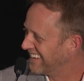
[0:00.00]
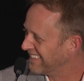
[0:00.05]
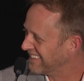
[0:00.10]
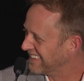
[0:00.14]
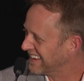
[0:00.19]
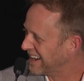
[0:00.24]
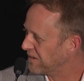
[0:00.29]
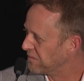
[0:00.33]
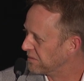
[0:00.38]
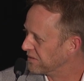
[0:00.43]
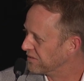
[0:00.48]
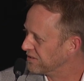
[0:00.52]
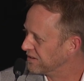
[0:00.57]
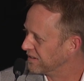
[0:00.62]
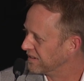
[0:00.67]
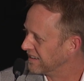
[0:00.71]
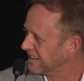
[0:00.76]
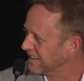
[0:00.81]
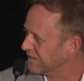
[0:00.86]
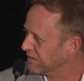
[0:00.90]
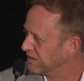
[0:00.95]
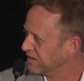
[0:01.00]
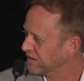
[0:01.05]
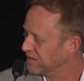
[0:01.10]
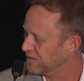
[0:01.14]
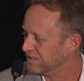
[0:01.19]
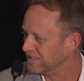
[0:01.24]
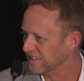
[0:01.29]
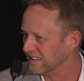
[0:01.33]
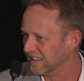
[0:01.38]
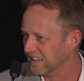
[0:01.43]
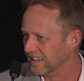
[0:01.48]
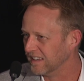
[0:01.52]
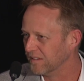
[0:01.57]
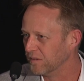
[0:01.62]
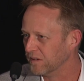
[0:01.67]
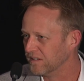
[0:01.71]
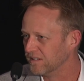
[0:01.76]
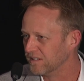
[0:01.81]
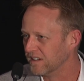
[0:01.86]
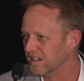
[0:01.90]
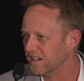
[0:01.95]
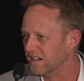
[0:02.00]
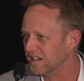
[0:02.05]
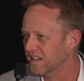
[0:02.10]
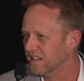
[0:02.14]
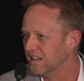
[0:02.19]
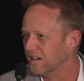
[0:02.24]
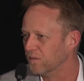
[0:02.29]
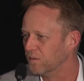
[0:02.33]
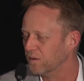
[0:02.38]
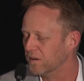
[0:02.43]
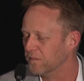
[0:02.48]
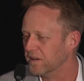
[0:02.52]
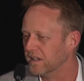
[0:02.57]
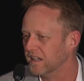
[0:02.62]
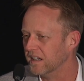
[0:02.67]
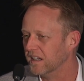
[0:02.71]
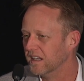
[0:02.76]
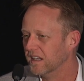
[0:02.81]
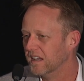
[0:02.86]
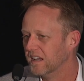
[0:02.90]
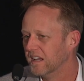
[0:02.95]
on the opportunity. When you see, we saw a woman